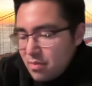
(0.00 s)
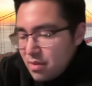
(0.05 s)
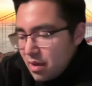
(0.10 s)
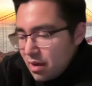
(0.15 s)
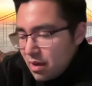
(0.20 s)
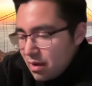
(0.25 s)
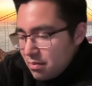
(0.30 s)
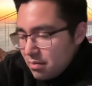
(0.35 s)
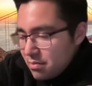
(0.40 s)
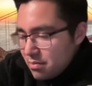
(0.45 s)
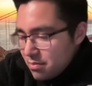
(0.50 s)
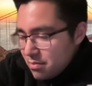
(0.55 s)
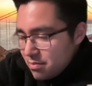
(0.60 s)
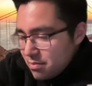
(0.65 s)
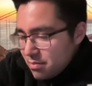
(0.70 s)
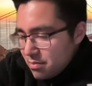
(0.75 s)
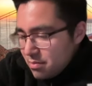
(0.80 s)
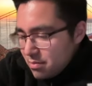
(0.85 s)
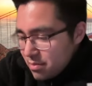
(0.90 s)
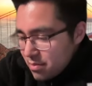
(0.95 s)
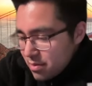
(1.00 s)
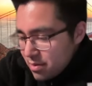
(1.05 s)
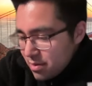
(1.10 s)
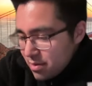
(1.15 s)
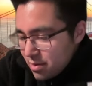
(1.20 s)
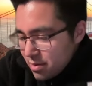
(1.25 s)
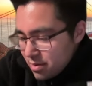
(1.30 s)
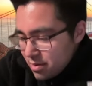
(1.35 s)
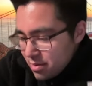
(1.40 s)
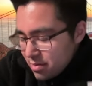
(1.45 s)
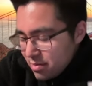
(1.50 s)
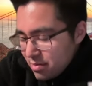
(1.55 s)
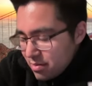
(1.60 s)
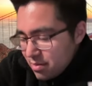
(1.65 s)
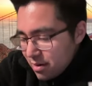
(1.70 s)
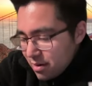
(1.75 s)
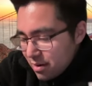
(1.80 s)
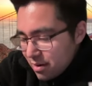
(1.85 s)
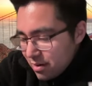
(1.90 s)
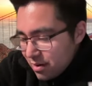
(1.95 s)
Yeah.
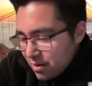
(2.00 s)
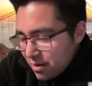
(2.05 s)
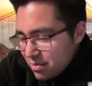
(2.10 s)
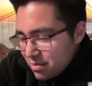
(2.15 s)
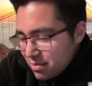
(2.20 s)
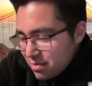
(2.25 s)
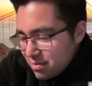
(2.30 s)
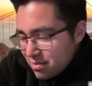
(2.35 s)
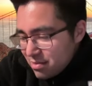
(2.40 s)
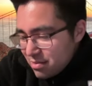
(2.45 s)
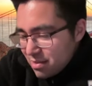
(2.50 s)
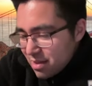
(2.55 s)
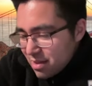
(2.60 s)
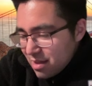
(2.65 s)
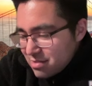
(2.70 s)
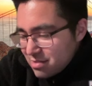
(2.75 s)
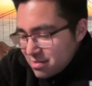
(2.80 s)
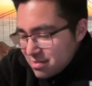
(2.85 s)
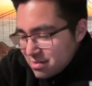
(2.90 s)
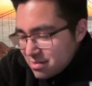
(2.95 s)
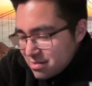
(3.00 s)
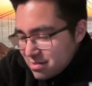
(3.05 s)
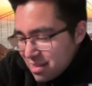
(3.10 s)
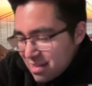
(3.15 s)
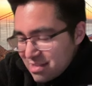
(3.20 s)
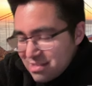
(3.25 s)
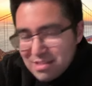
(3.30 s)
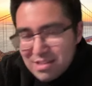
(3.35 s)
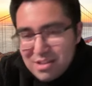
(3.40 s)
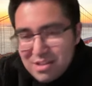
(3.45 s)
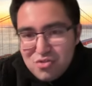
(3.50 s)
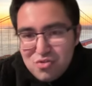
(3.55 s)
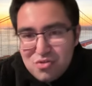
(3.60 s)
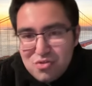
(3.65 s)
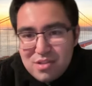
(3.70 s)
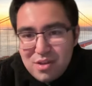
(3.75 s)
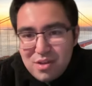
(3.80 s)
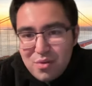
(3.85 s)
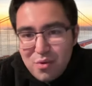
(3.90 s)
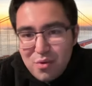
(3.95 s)
All right that's that's an
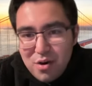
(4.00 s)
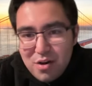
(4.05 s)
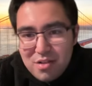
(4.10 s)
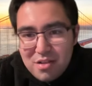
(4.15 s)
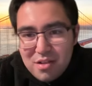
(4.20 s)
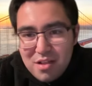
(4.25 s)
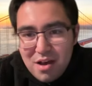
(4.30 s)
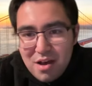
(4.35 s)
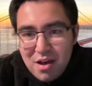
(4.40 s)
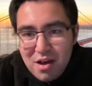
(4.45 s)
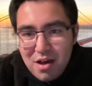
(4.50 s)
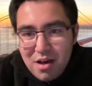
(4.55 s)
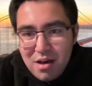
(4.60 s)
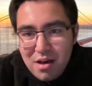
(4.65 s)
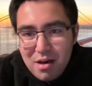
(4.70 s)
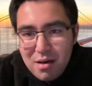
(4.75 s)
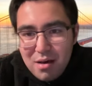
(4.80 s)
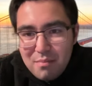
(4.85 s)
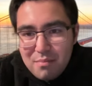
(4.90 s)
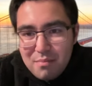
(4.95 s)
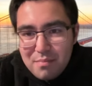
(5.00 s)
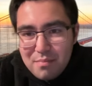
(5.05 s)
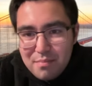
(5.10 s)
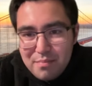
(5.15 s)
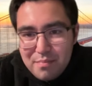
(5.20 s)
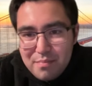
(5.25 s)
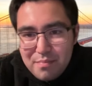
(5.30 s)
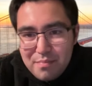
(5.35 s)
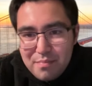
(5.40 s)
interesting one. Um,